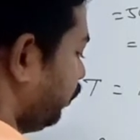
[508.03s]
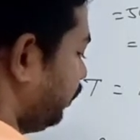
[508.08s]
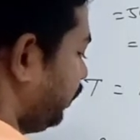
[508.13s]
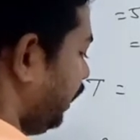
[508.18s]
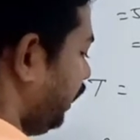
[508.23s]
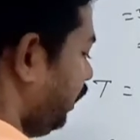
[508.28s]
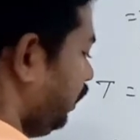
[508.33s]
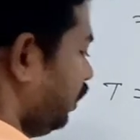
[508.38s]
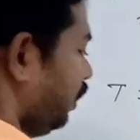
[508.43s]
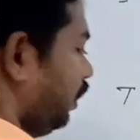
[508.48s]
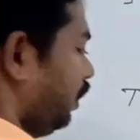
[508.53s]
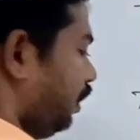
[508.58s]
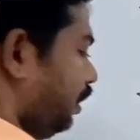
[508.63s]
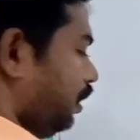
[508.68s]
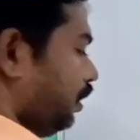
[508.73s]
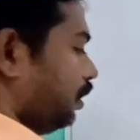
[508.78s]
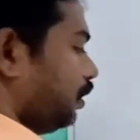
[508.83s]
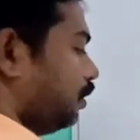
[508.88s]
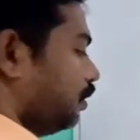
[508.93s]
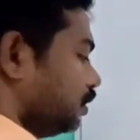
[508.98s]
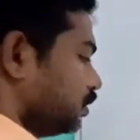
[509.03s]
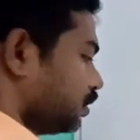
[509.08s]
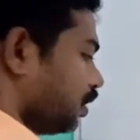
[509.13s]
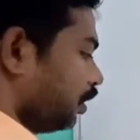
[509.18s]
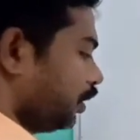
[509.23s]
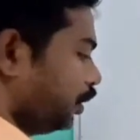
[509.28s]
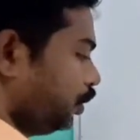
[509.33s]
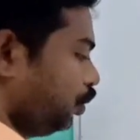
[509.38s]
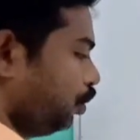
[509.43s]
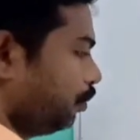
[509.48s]
3 goes
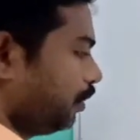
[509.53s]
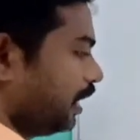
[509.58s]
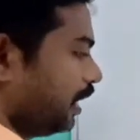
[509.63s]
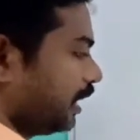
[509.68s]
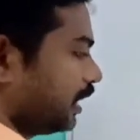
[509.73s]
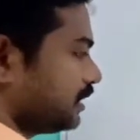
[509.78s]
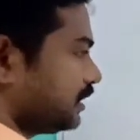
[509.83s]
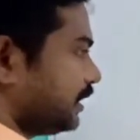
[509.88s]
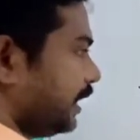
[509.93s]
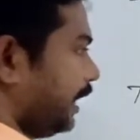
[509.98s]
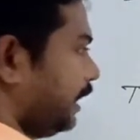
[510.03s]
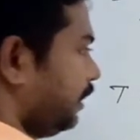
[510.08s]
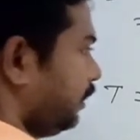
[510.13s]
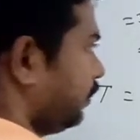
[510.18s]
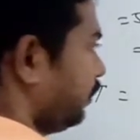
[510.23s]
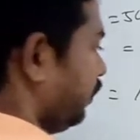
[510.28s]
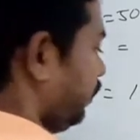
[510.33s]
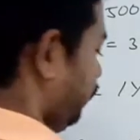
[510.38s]
on the numerator side.